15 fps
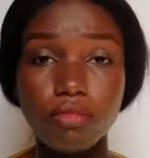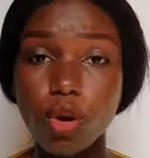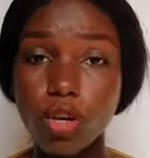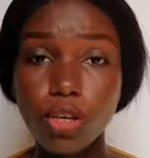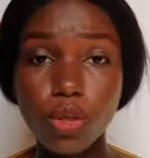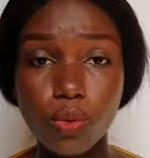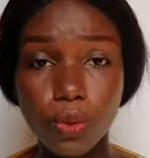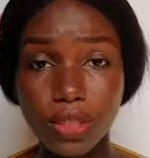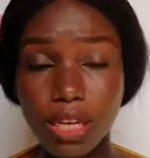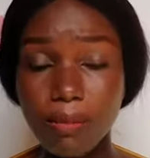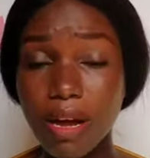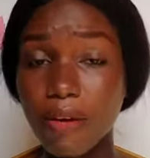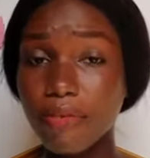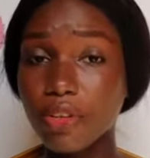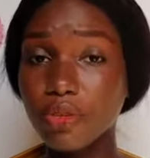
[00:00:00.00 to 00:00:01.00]
conclude with
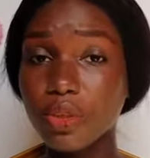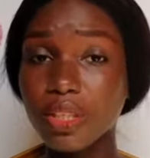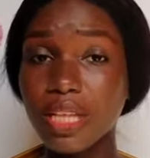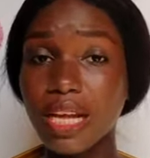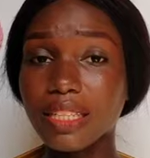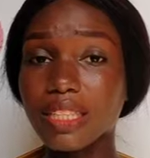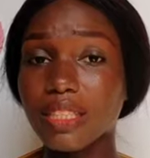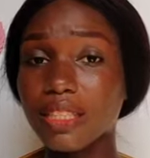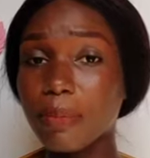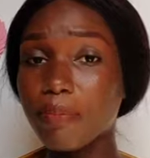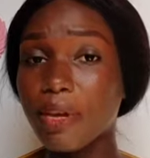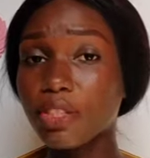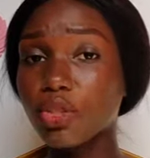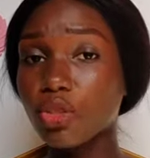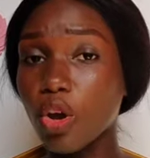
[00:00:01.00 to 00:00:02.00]
them. After doing that, they
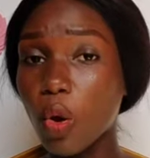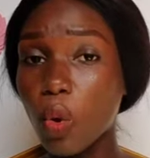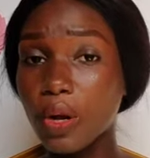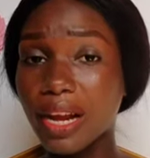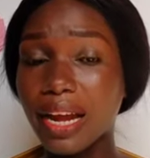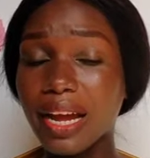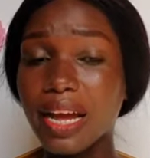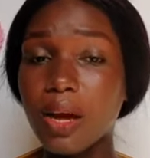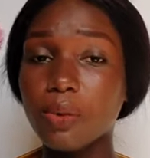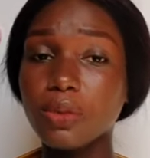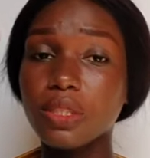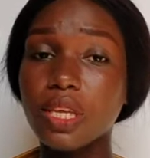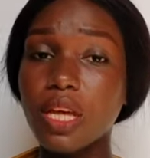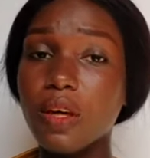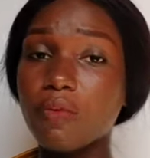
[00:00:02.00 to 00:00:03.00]
pay to your own
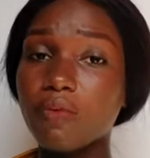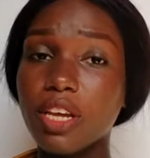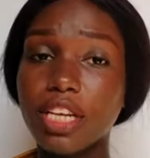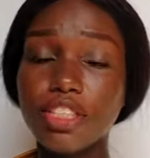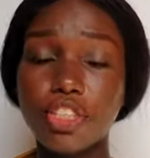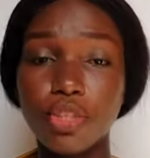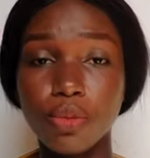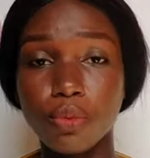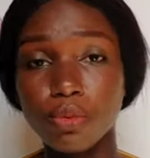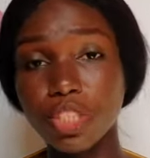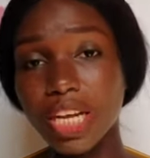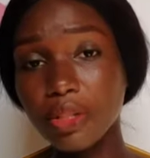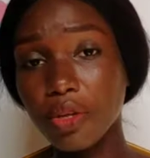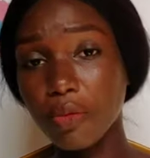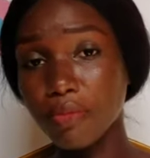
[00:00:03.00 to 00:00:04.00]
account. Then you
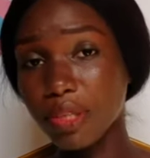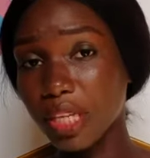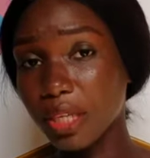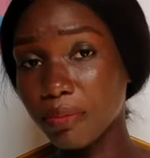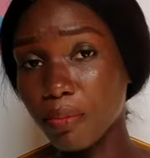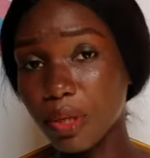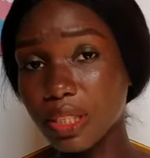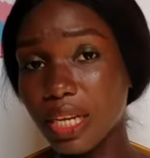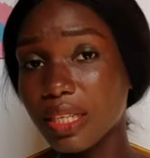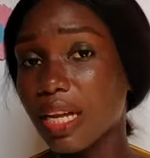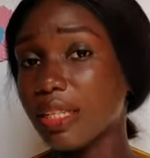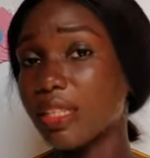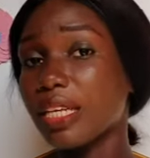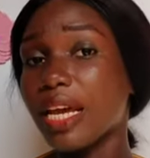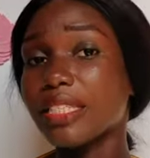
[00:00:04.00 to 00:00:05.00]
chat up the importer
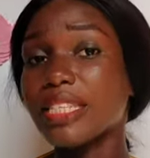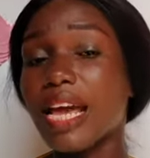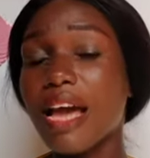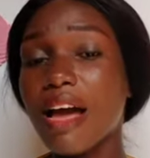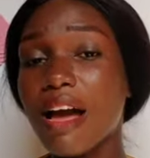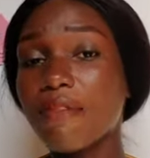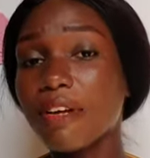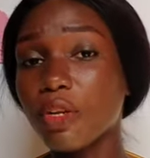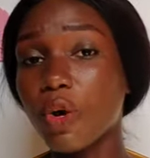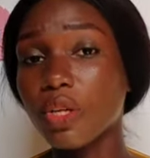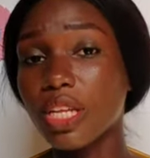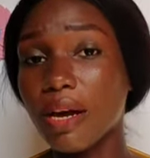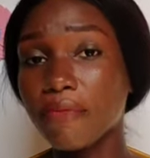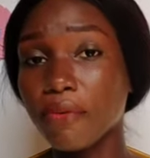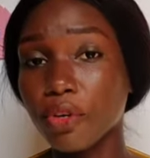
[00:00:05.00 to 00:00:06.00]
that yes, I have an
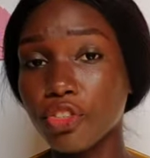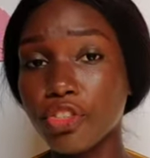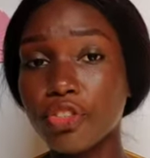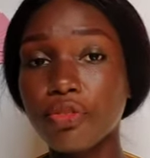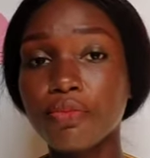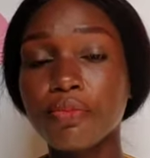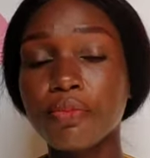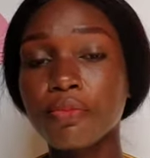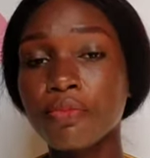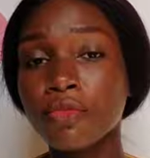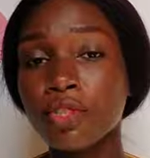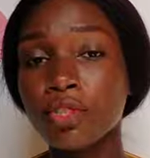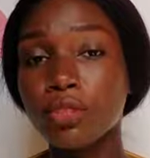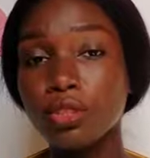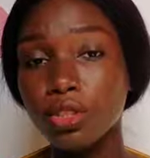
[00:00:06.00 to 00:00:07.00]
order for
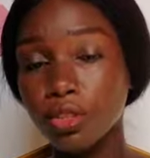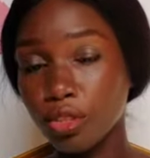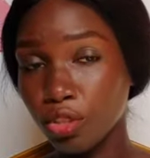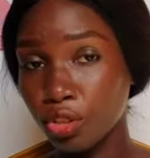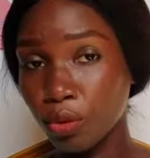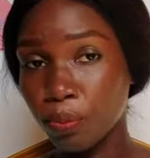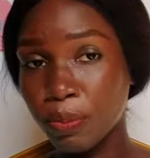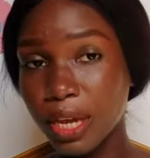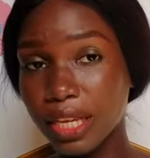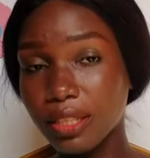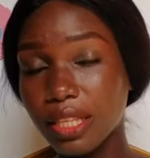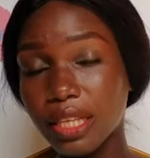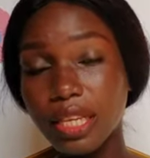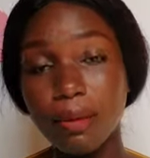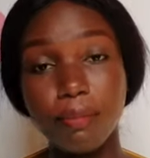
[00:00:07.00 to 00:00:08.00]
you. You pay
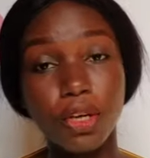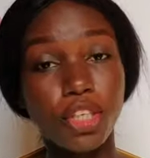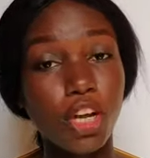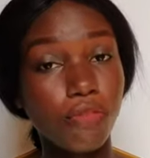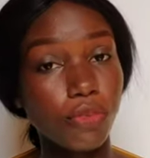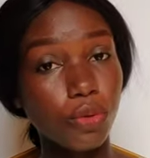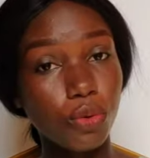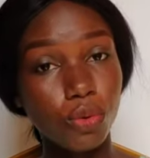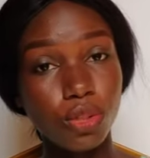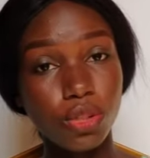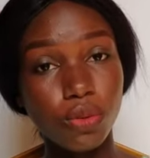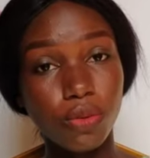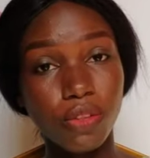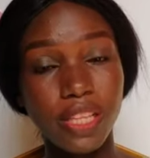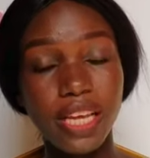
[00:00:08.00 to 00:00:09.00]
the money of the goods
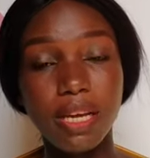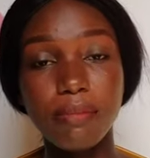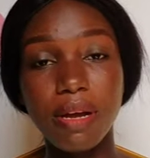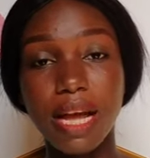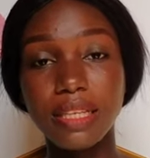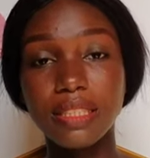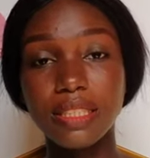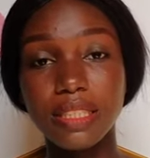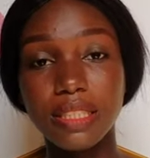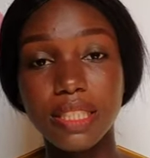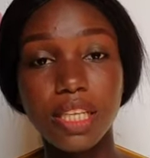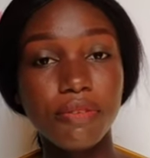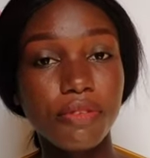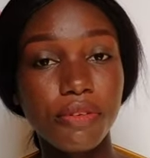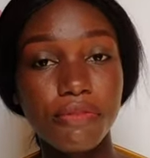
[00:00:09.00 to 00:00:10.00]
to them and the
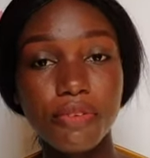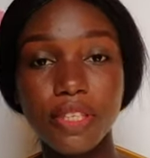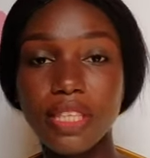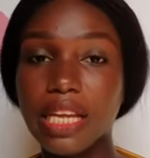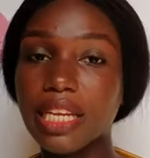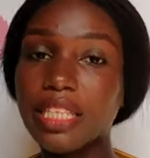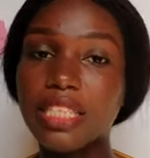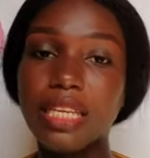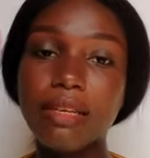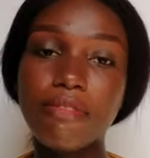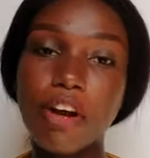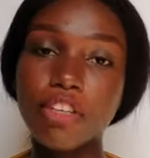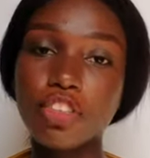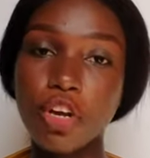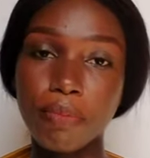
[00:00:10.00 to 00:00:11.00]
delivery fee. Then they
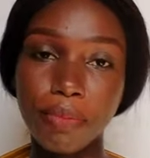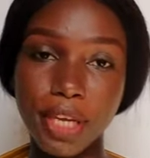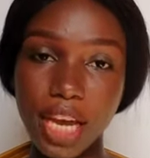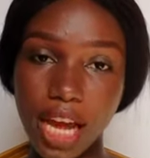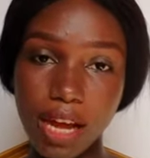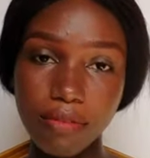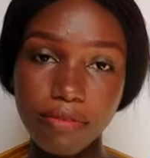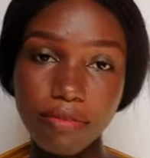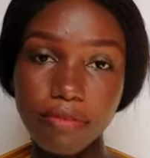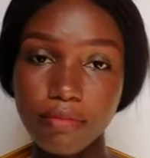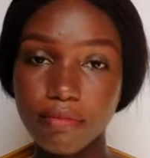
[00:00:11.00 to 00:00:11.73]
deliver on your behalf.